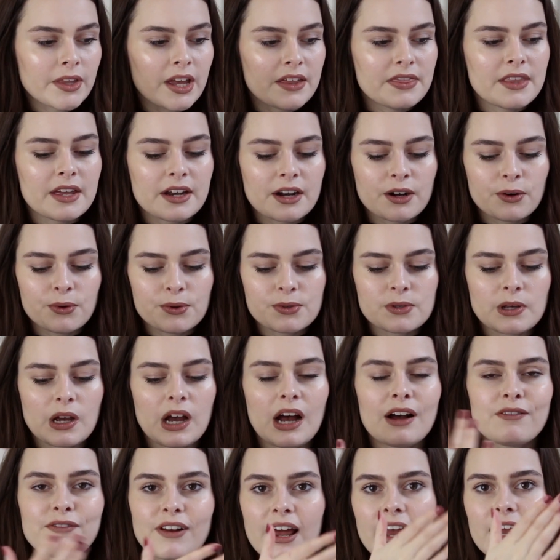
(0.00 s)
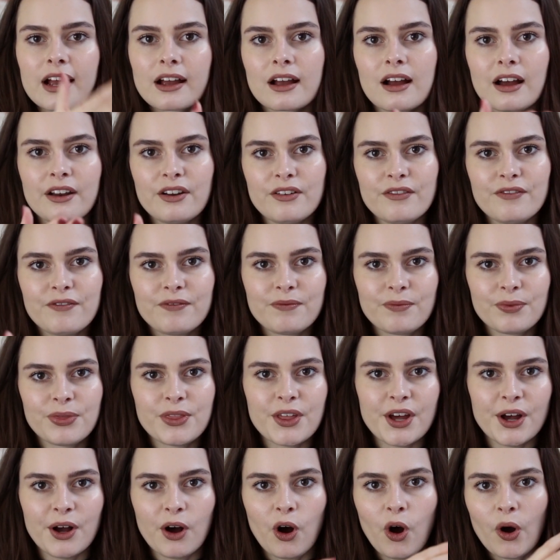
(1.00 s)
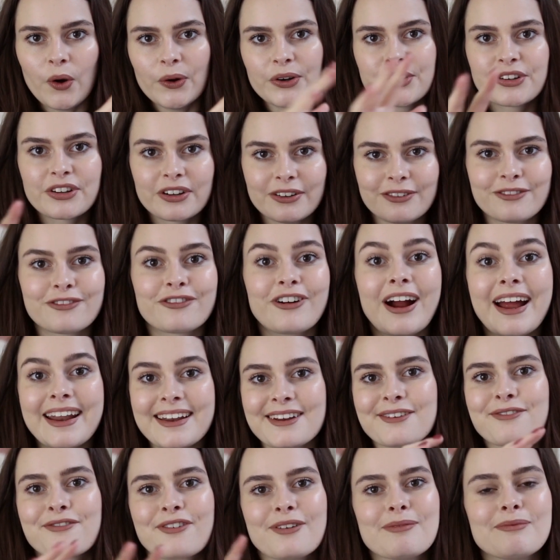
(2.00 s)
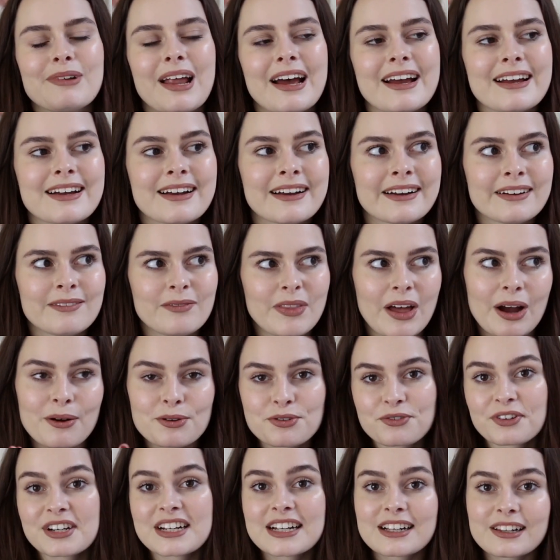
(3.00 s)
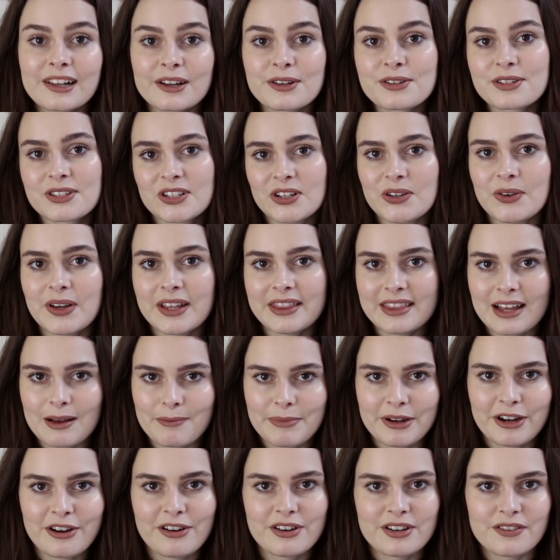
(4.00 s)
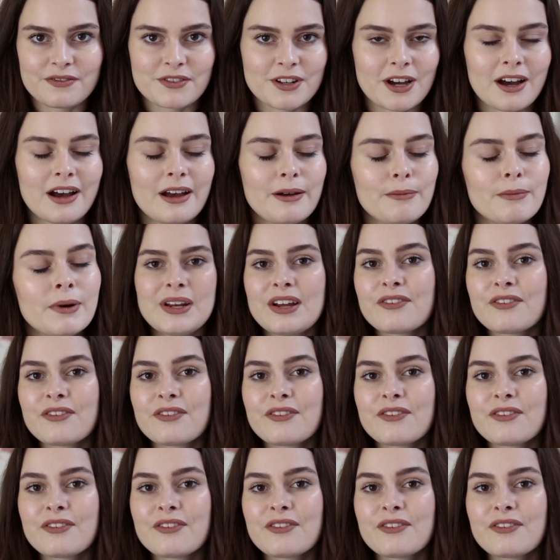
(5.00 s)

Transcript: and then I also have like kind of the odd friend from like that I was really close to in that period of time.